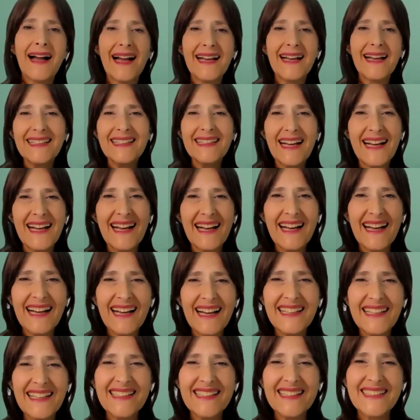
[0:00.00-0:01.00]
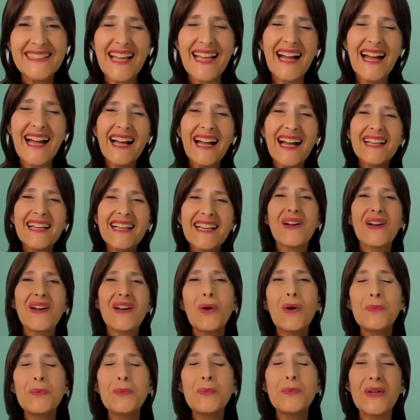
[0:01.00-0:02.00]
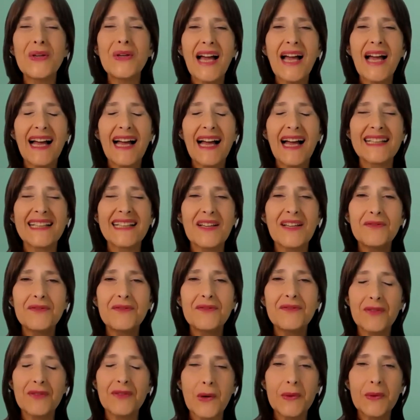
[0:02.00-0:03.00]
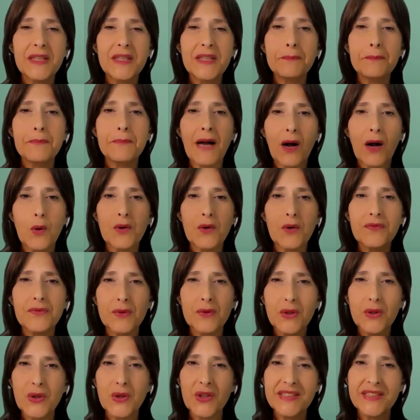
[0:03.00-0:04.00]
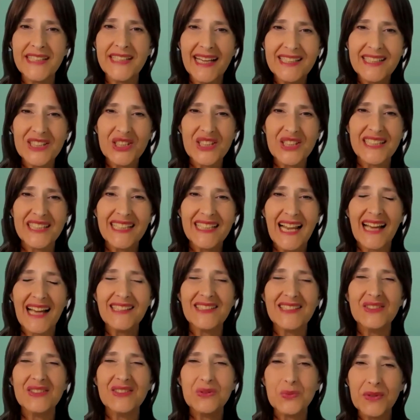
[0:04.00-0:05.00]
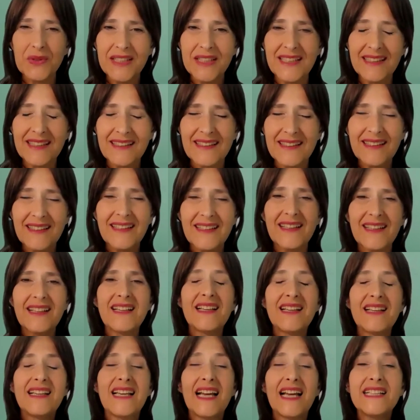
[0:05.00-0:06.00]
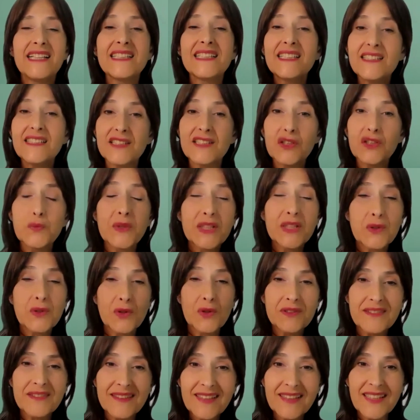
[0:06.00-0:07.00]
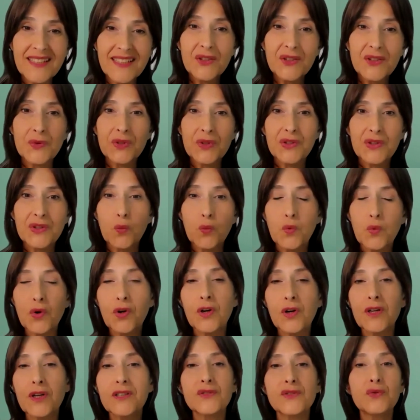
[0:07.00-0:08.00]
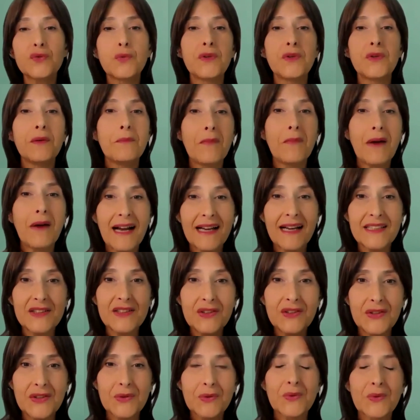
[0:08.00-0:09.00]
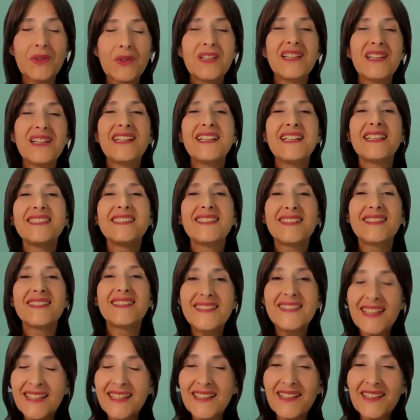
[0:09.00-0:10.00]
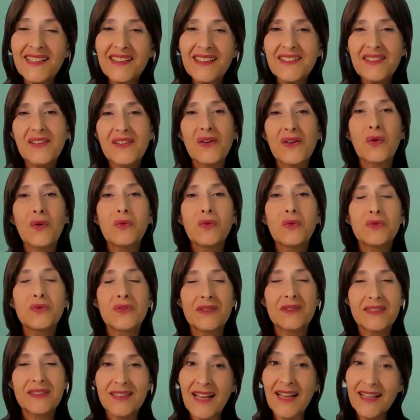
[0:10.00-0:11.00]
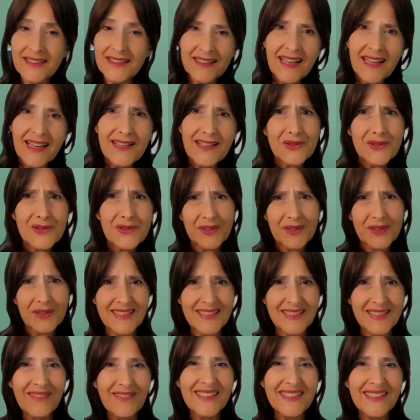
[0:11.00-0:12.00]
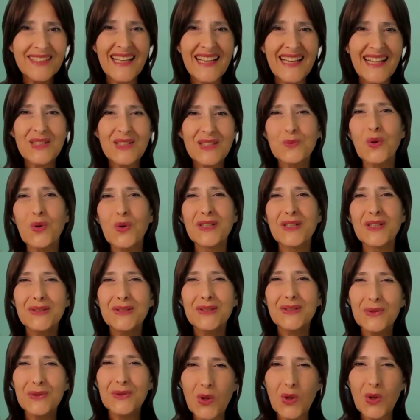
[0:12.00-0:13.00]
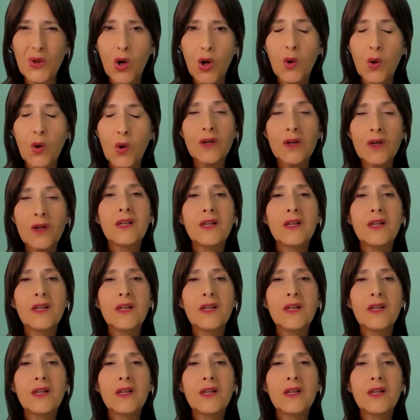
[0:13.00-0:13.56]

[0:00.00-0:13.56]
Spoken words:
Hi guys, I hope you had a very powerful connection last week. And here we continue the work to remind you still 10 days or 7 days more to go